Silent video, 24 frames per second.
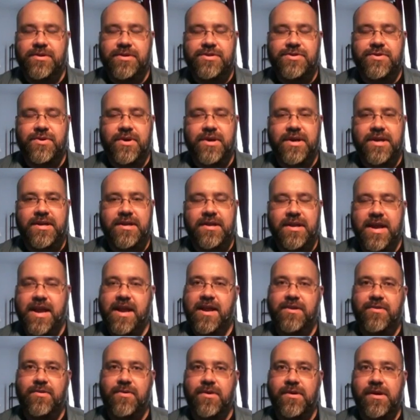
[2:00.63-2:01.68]
who enjoyed
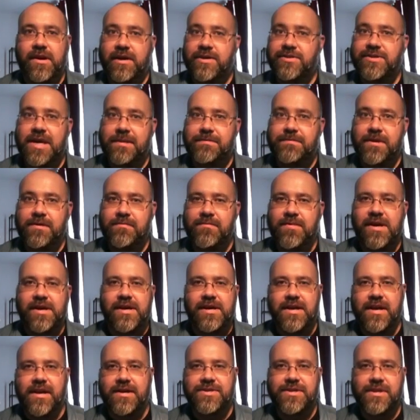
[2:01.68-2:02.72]
and or accepted
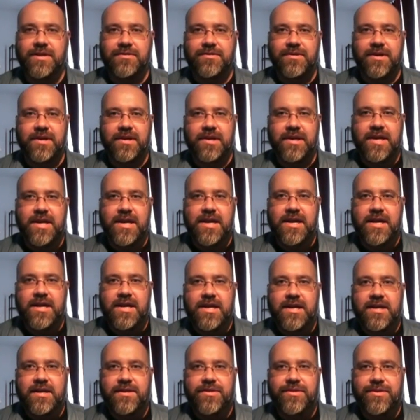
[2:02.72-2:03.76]
marrying children,
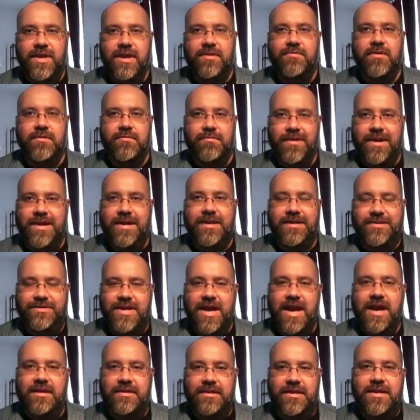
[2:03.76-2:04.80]
they would read
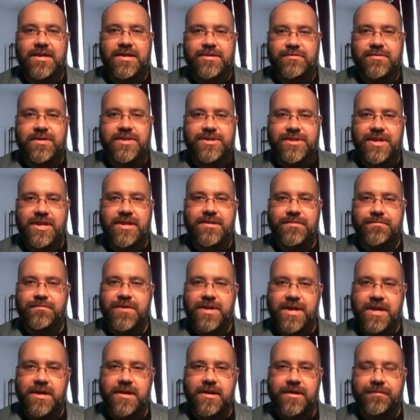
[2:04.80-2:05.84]
exactly as we see
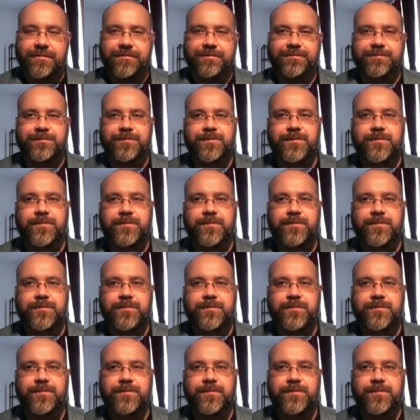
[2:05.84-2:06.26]
them here.